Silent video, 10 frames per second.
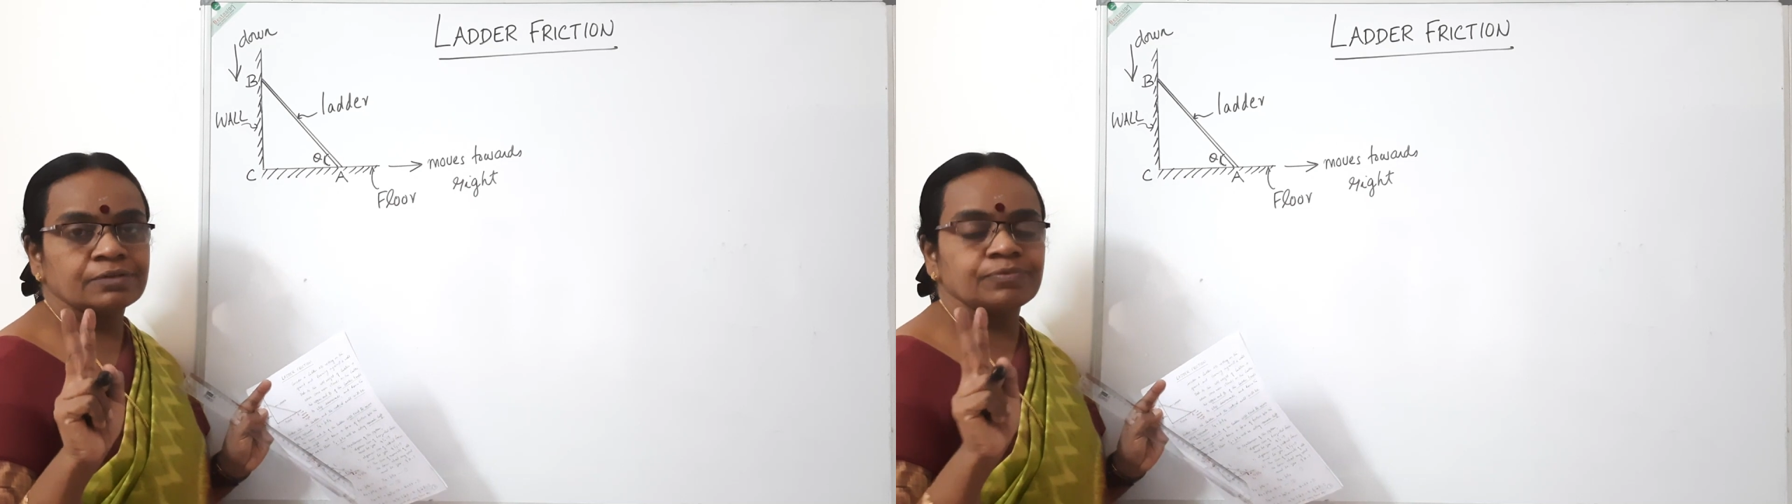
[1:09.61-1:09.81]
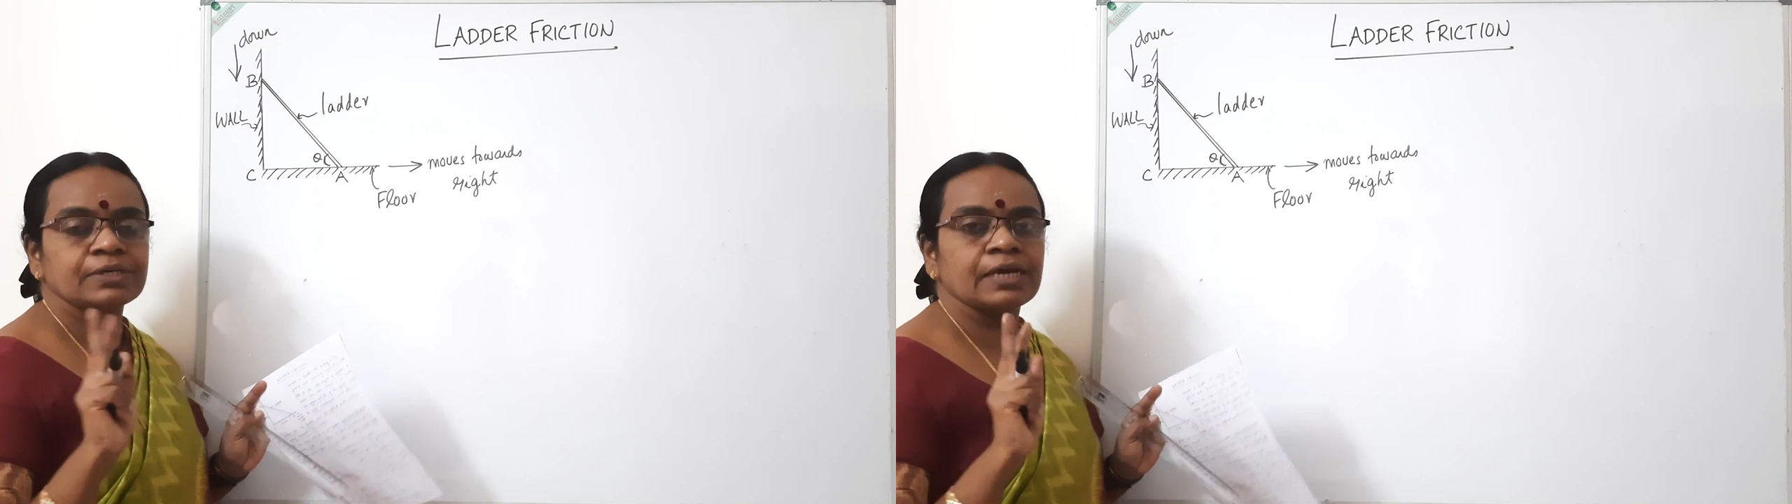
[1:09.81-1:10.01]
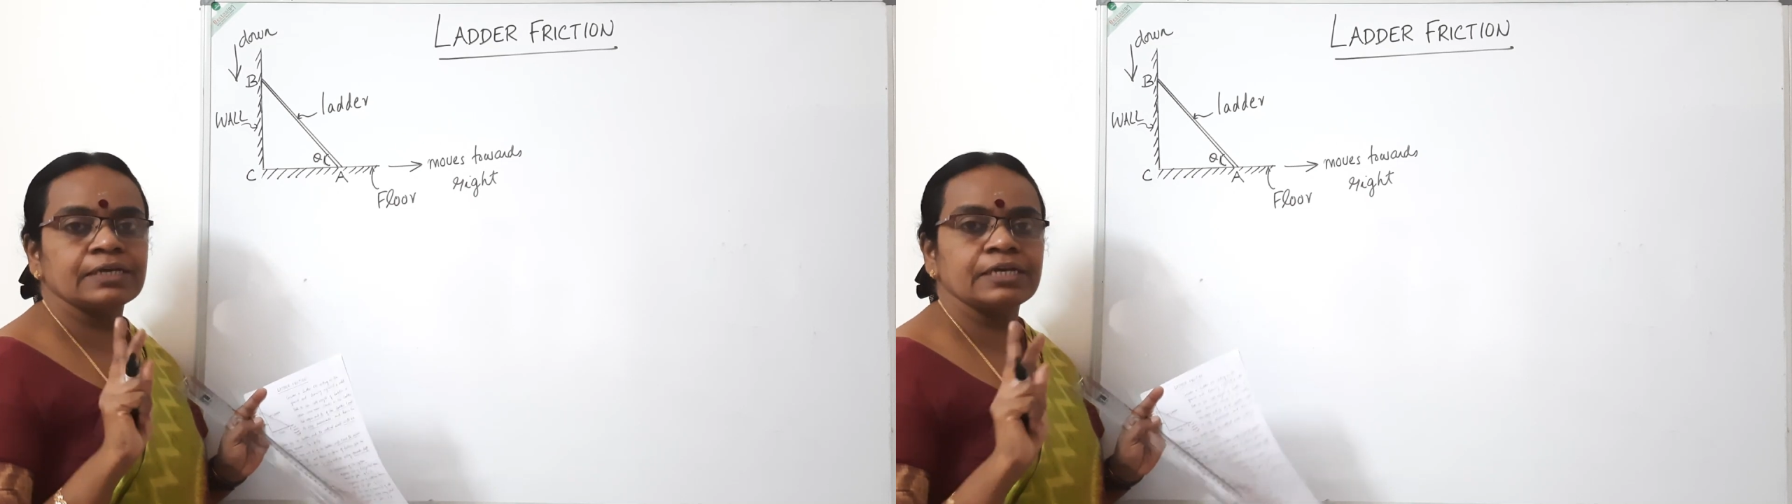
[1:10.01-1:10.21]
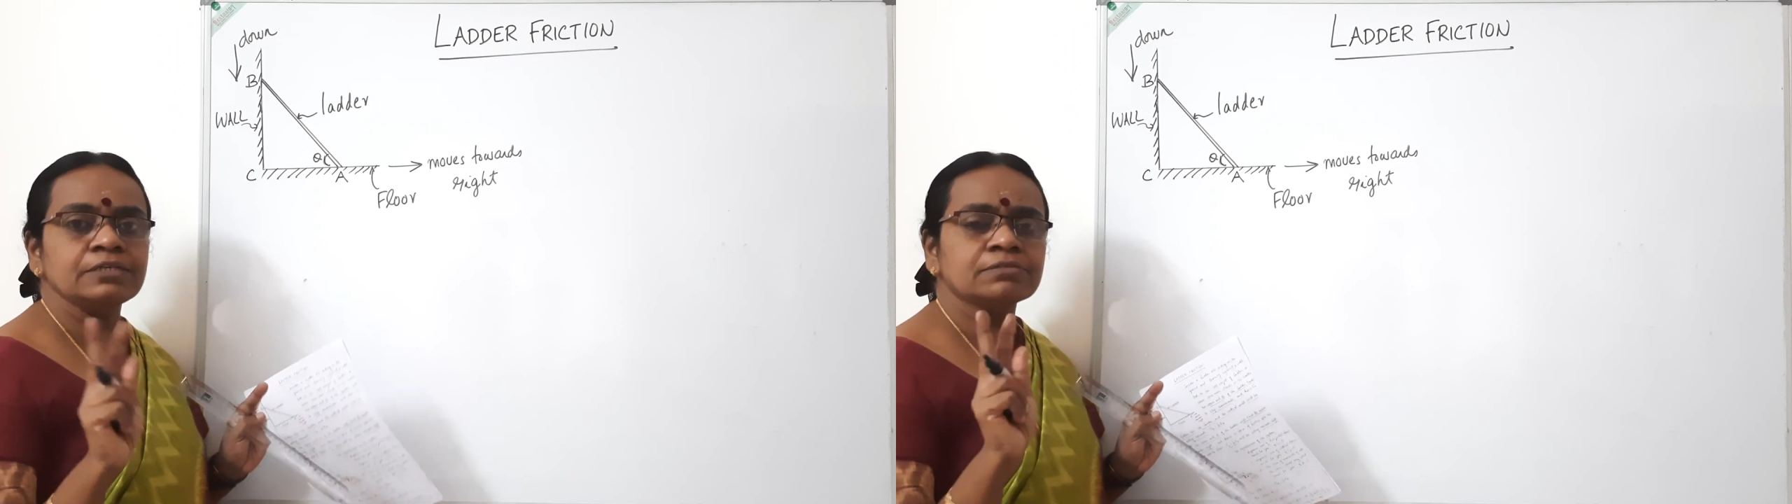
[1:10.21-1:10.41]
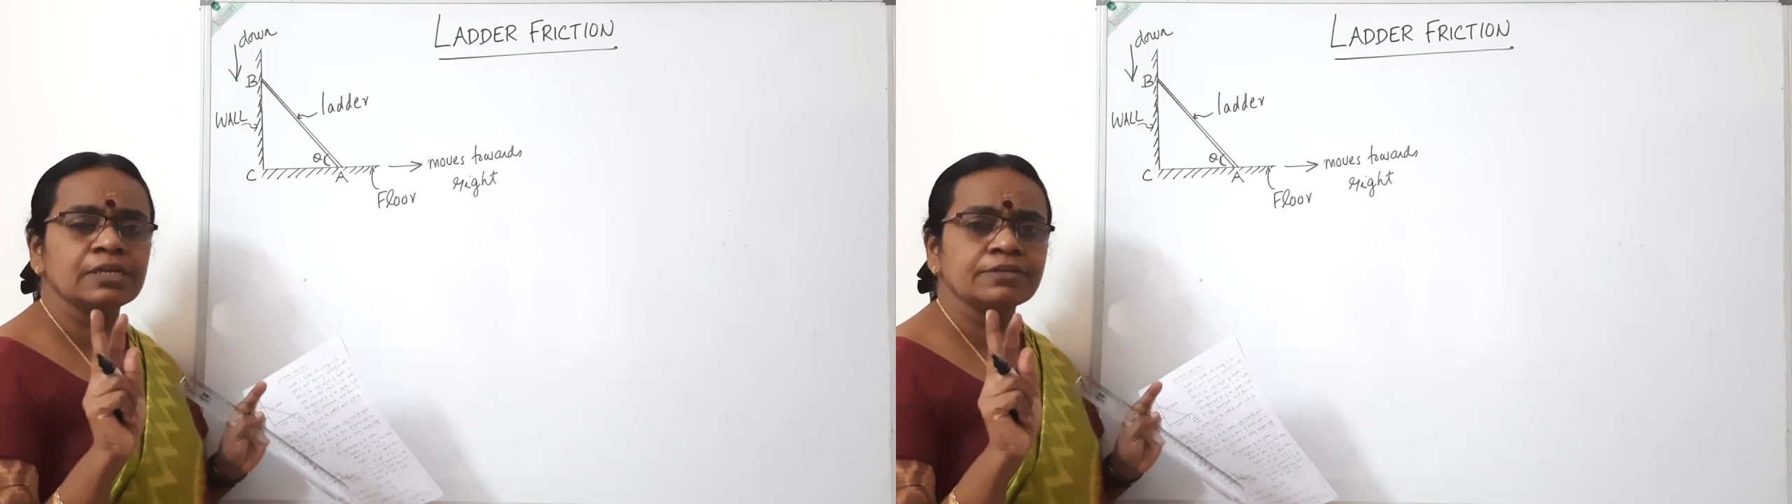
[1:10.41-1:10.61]
we can
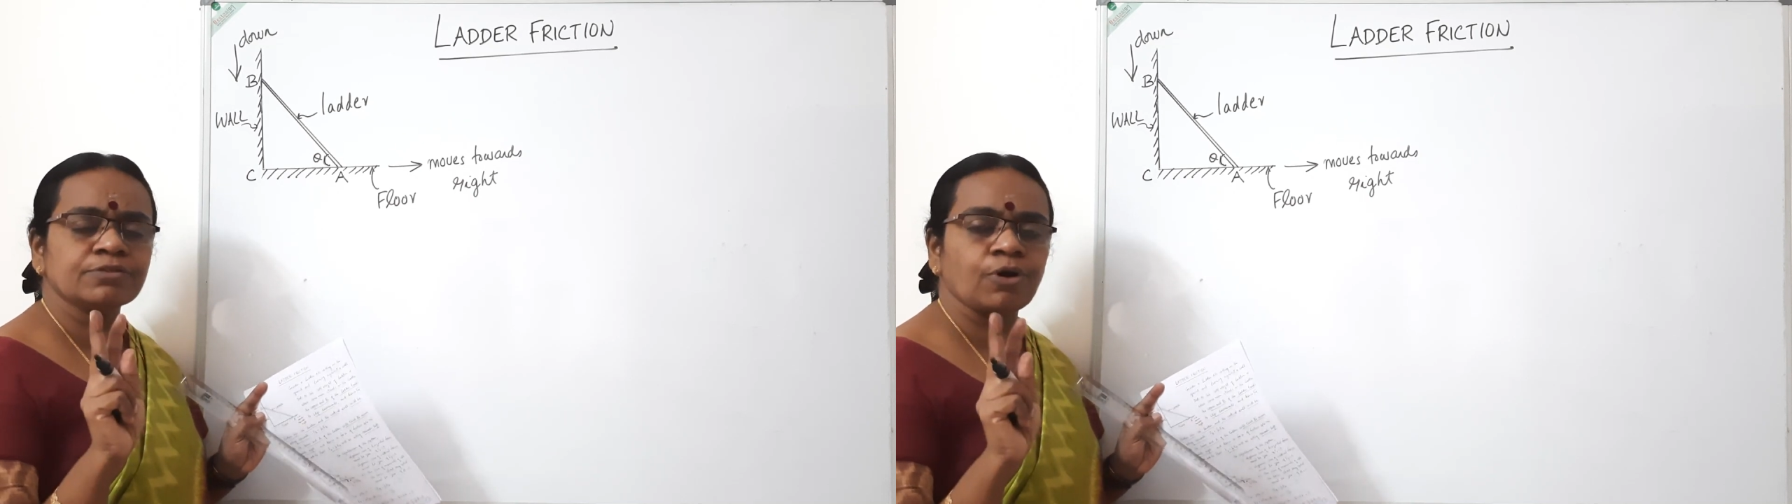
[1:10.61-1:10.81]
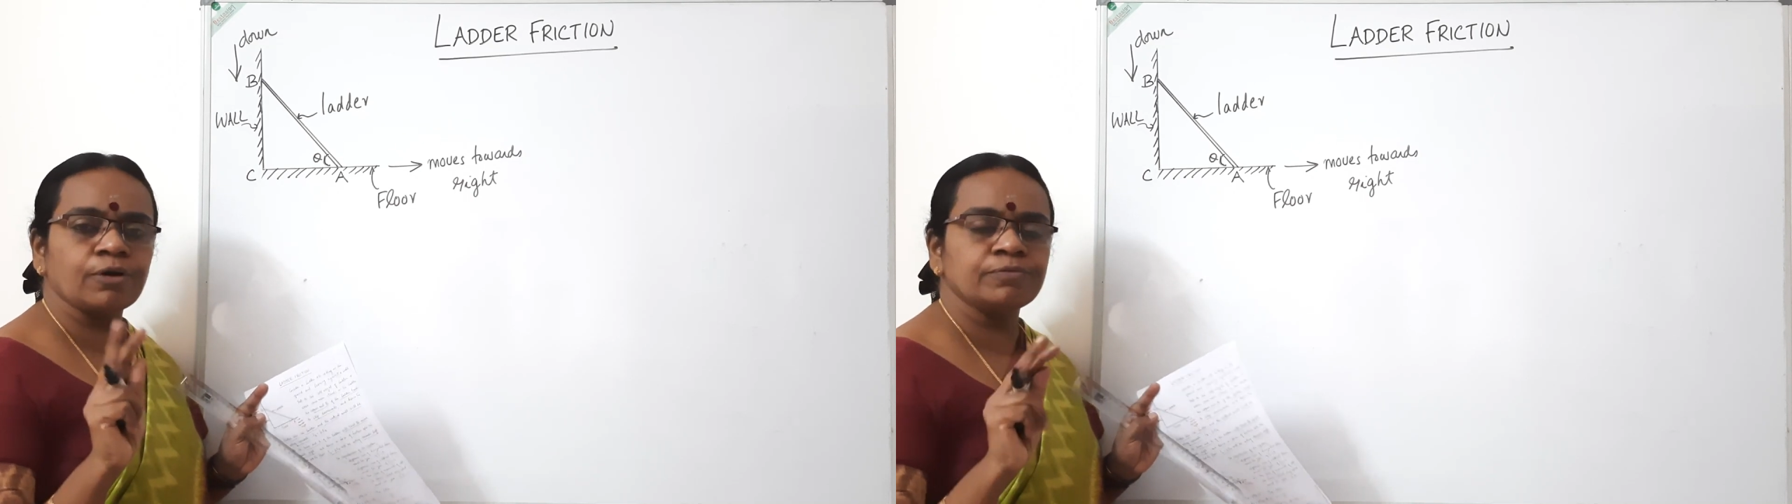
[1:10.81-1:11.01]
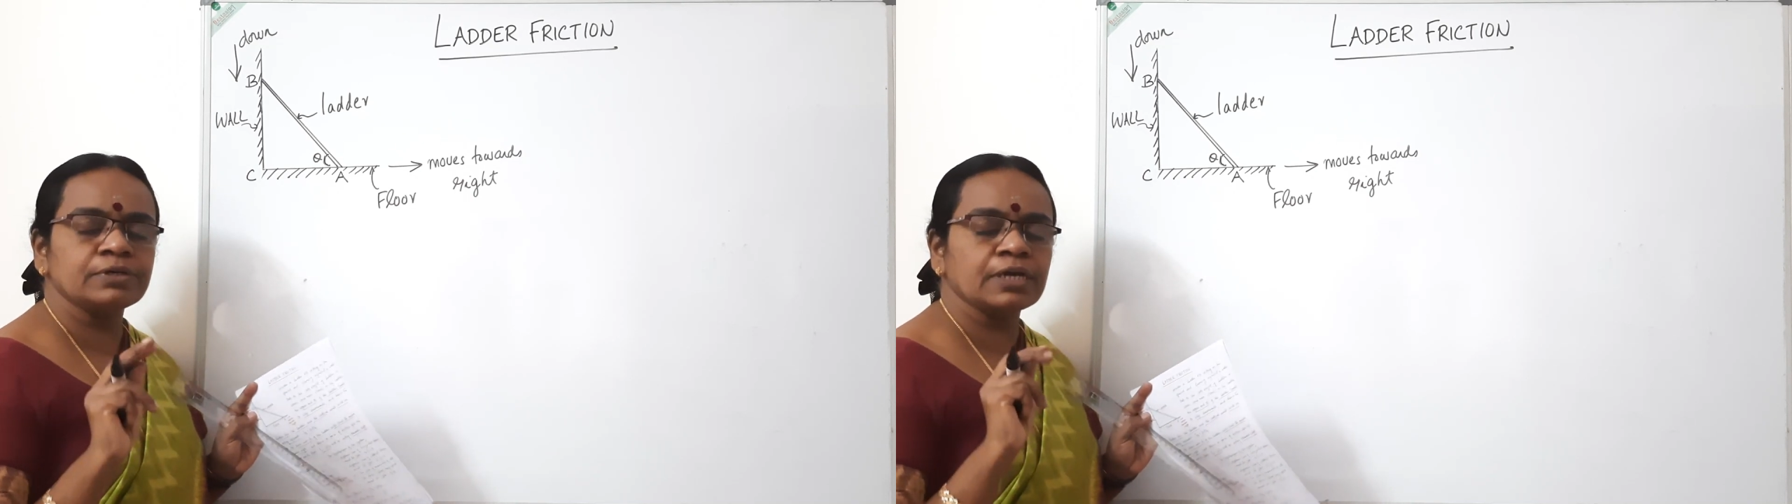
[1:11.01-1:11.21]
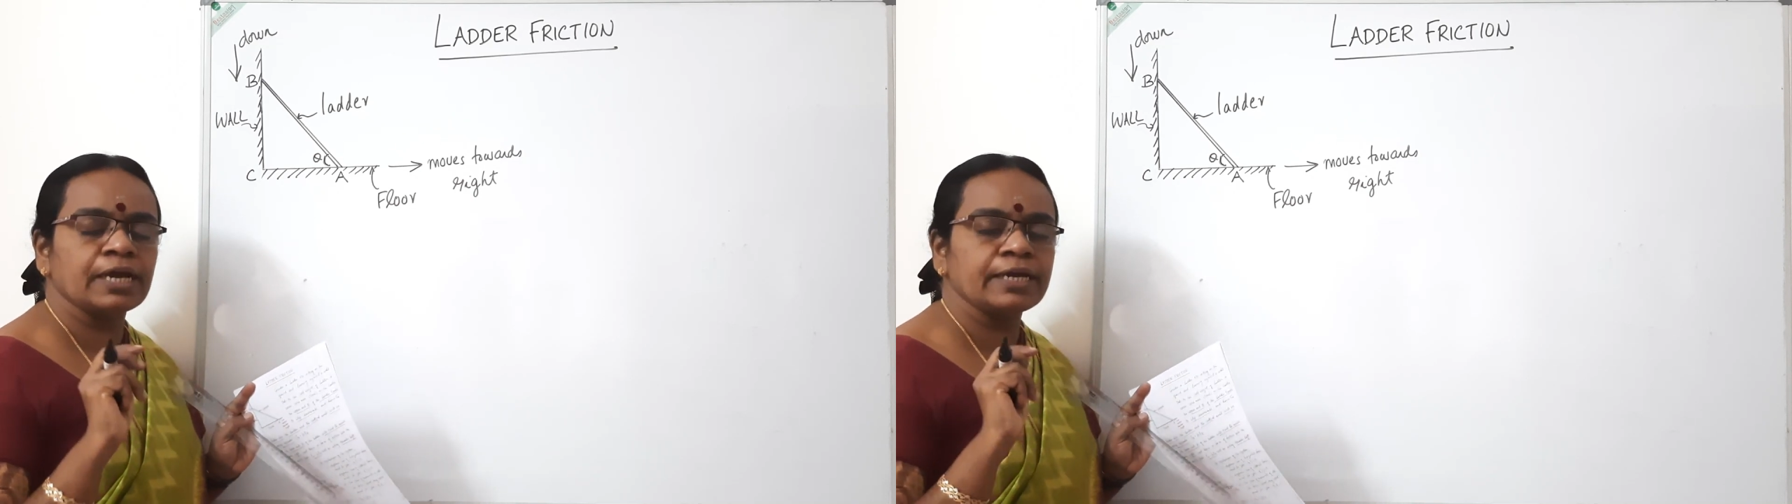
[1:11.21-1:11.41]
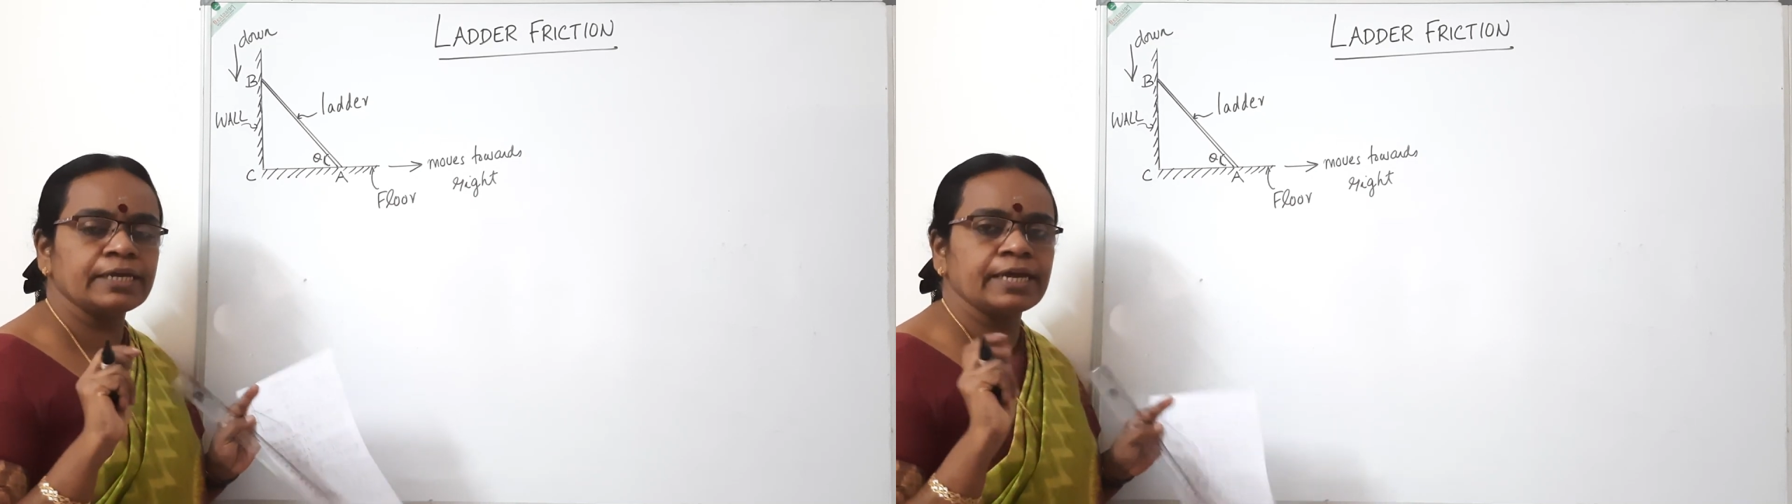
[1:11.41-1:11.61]
easily solve
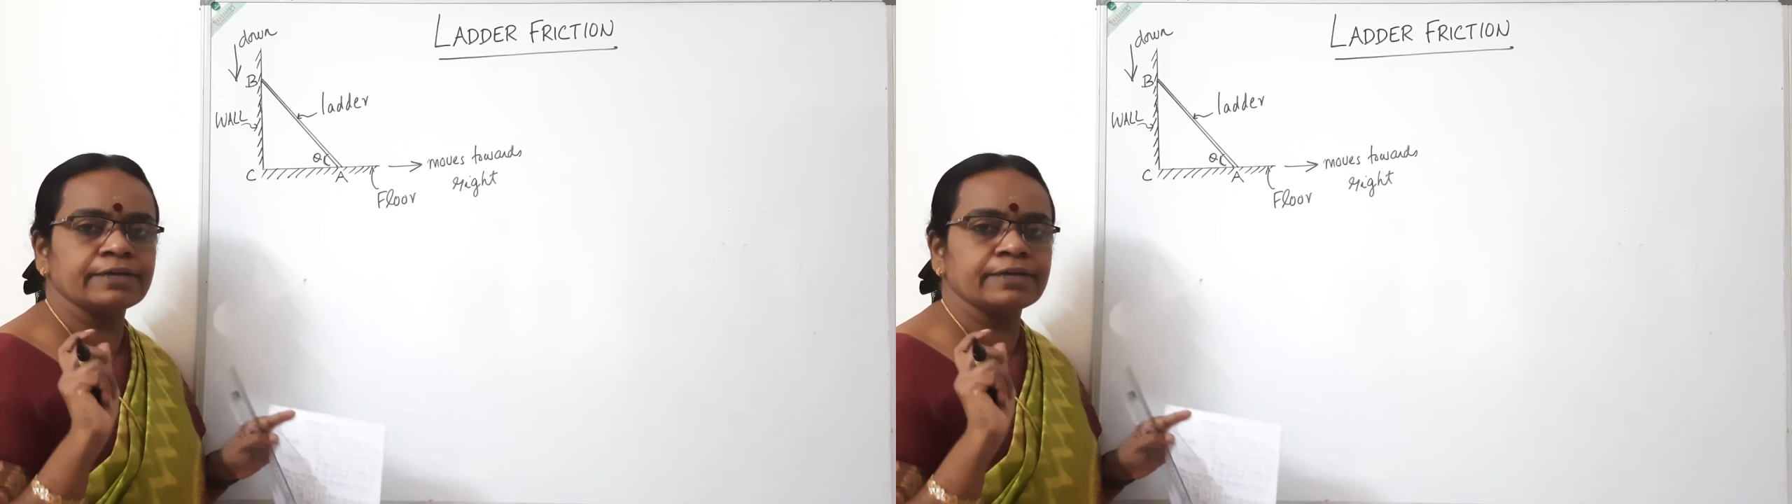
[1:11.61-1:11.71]
any